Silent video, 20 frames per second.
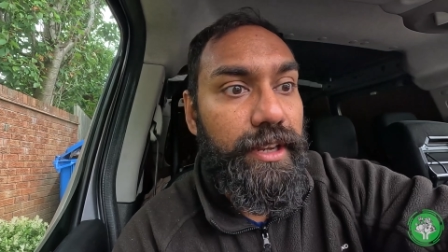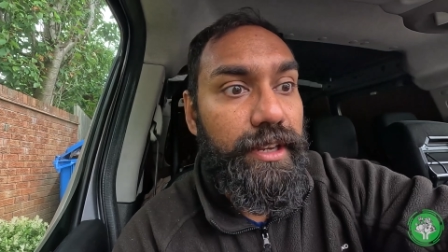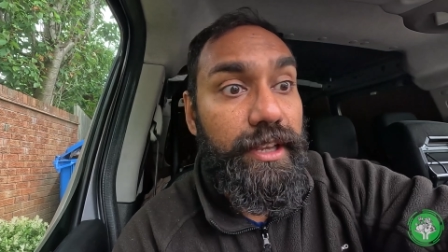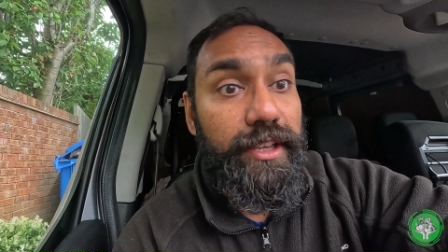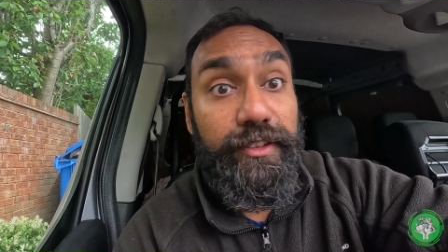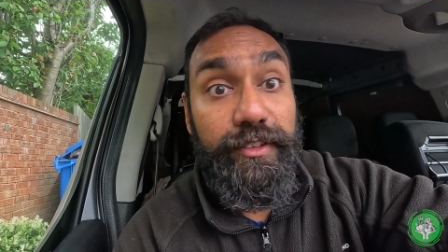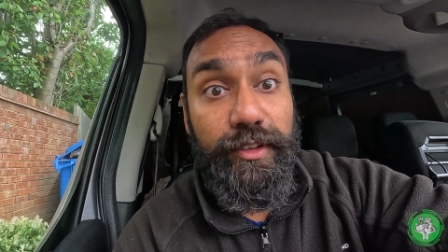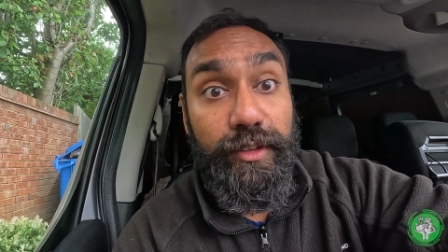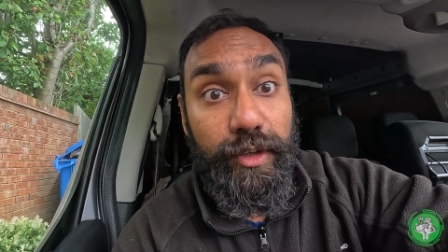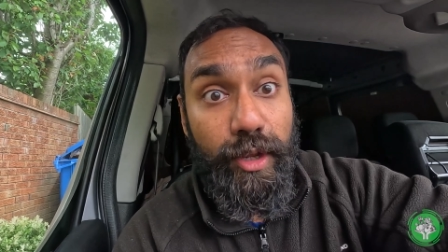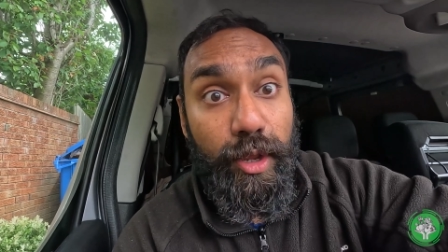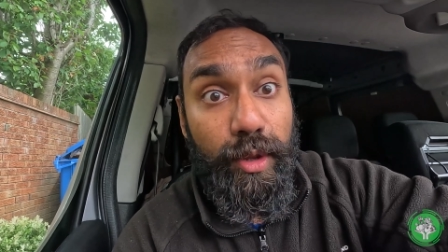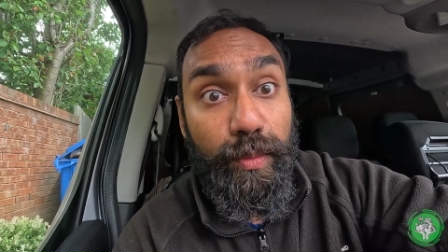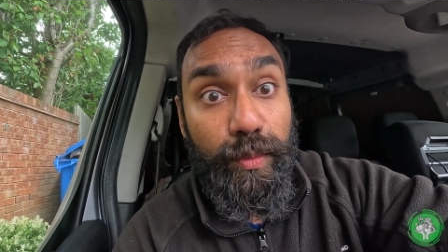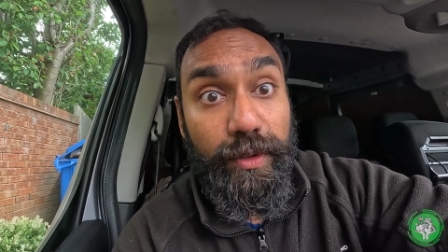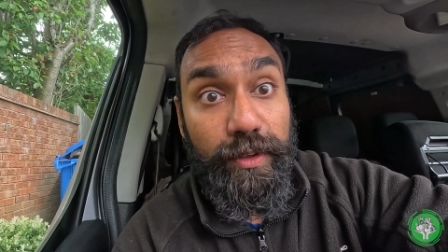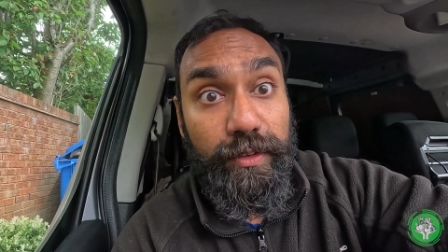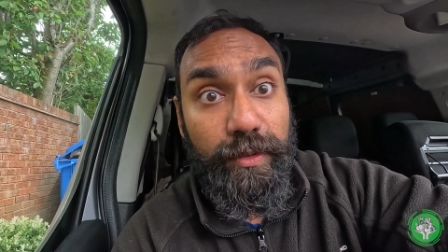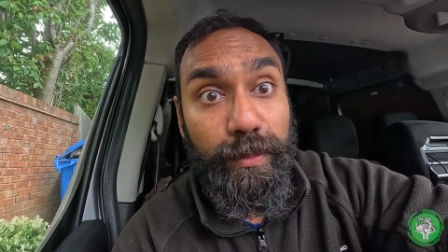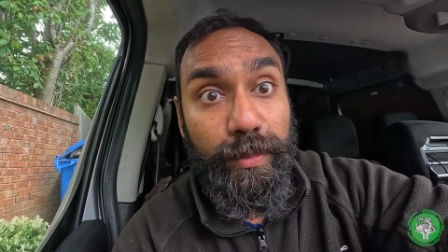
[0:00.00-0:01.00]
as you know,
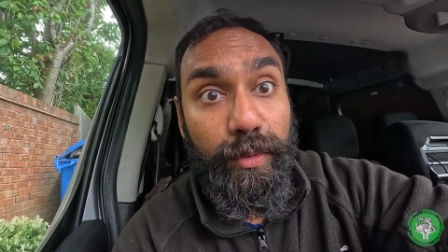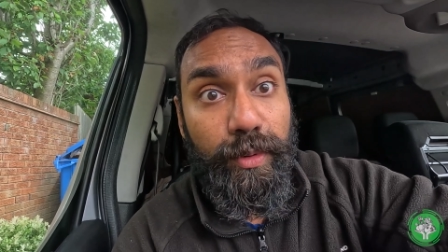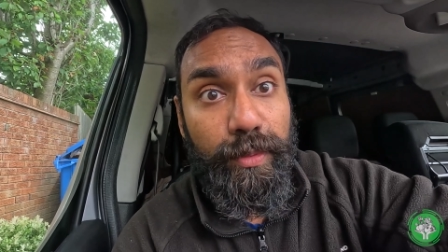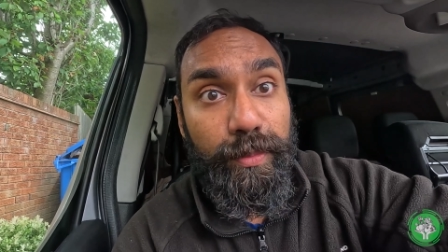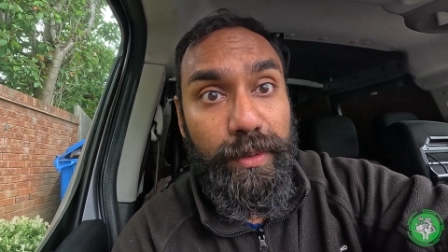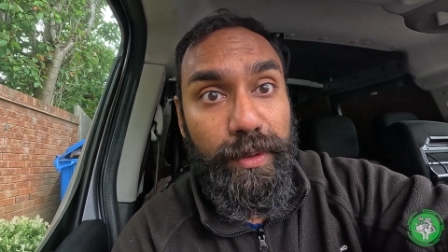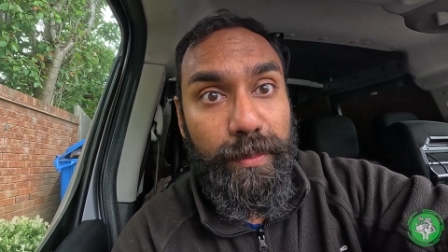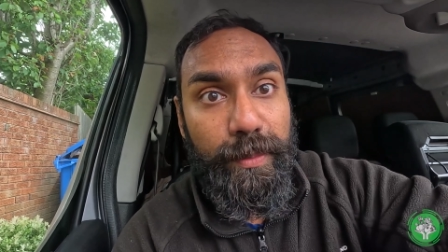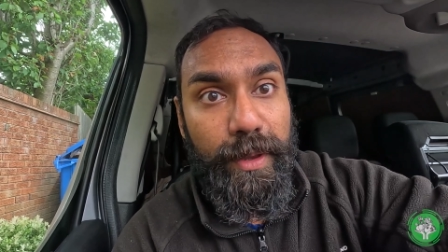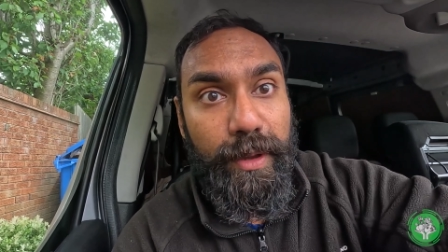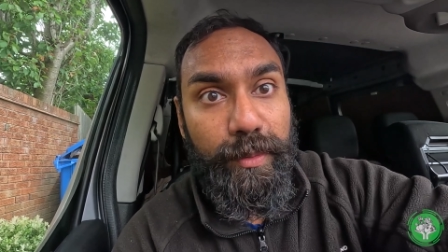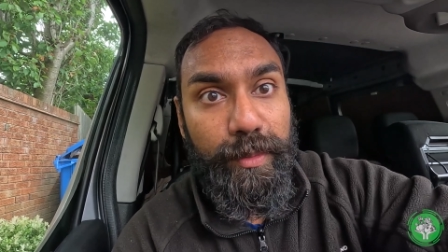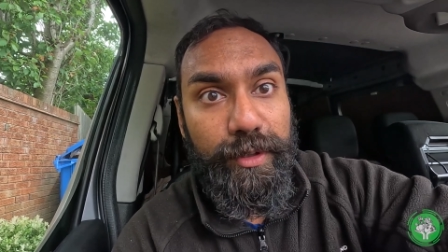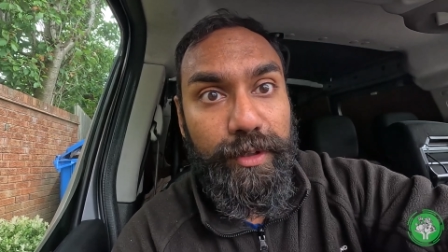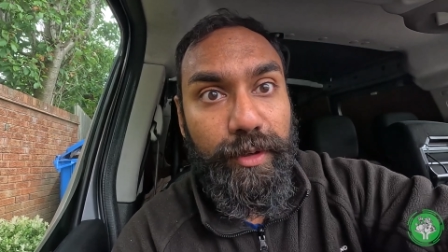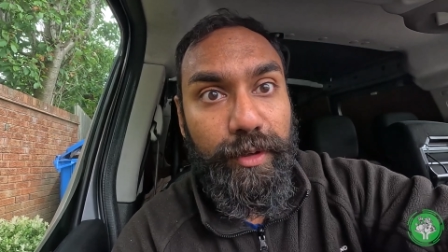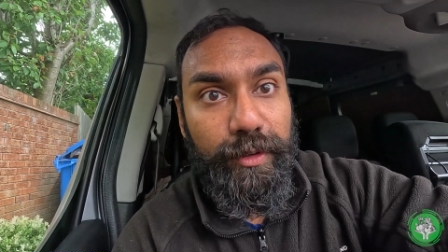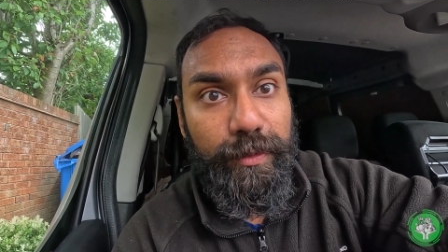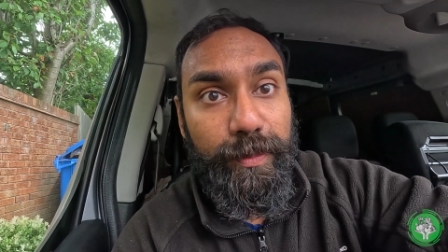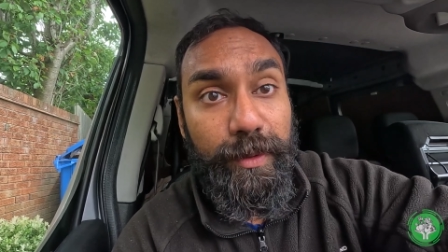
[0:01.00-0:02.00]
we support Bluebell Wood
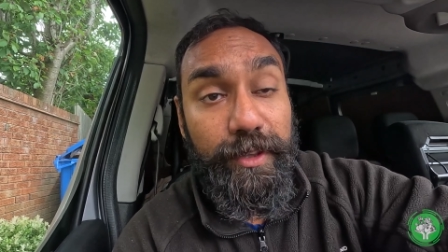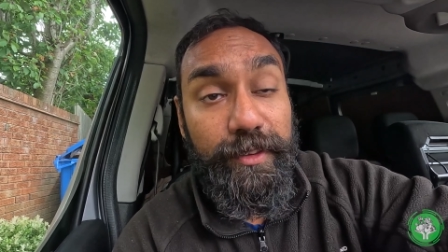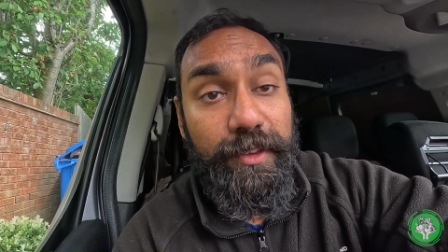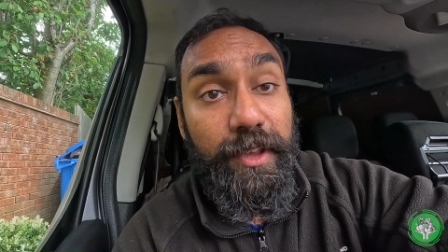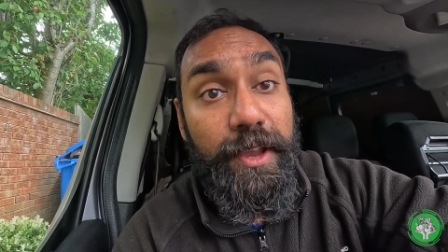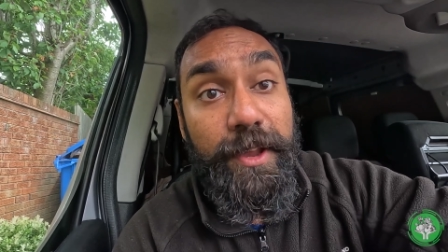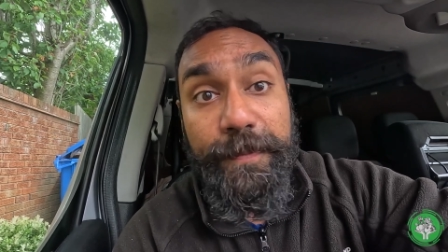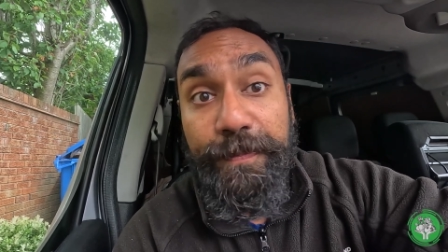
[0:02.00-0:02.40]
Hospice.